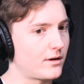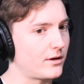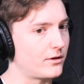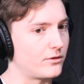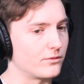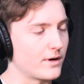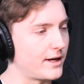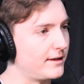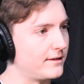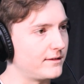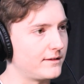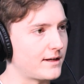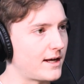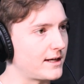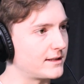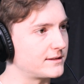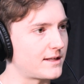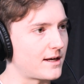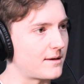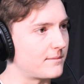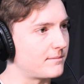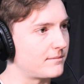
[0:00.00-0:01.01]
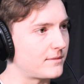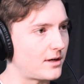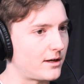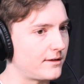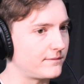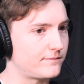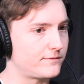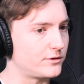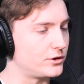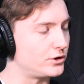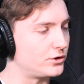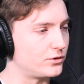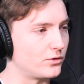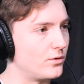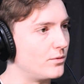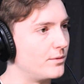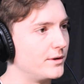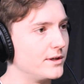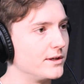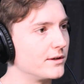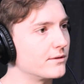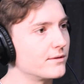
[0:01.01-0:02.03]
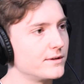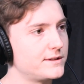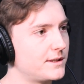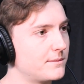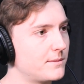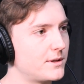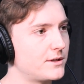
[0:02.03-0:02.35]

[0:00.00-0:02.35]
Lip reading: Great next step. For sure would increase the